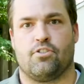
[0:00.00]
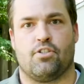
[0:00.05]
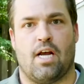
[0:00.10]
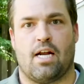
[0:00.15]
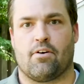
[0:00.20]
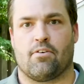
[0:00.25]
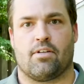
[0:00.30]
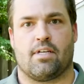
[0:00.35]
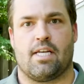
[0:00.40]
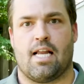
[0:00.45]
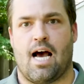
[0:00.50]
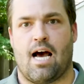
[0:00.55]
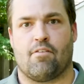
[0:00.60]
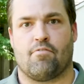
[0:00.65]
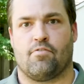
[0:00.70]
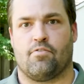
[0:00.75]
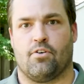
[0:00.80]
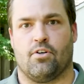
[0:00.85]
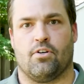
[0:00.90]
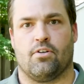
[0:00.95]
generally not
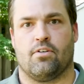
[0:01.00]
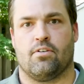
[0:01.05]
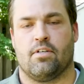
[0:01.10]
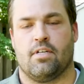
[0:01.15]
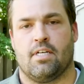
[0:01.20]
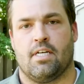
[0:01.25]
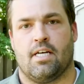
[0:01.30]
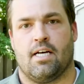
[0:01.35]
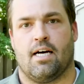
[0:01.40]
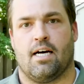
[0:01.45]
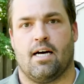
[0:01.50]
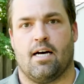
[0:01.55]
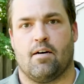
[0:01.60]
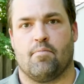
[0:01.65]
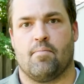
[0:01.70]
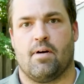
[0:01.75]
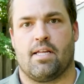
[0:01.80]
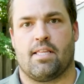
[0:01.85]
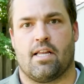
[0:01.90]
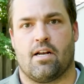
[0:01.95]
full.
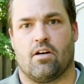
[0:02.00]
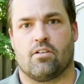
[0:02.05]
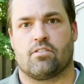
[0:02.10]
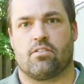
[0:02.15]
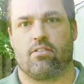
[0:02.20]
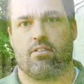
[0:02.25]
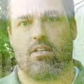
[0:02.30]
And then also